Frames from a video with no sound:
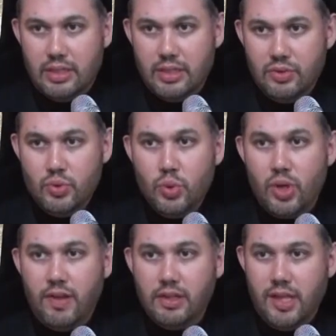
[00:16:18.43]
Nur of
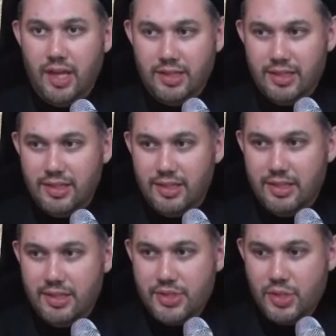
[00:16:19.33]
Allah.
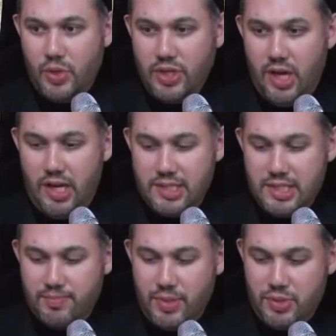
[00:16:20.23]
So when a heart is
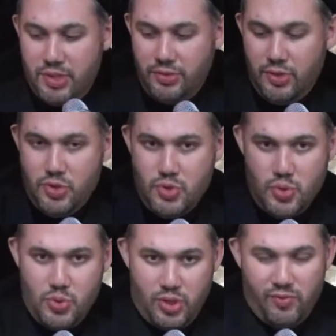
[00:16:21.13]
broken, the
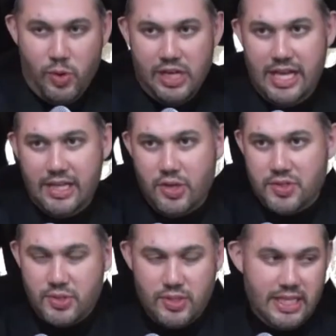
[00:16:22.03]
nur of wilaya goes
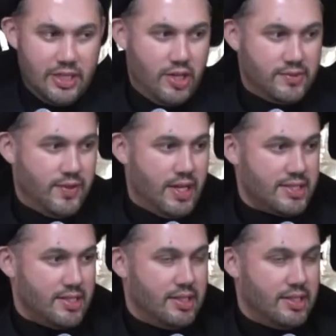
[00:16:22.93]
into that heart faster.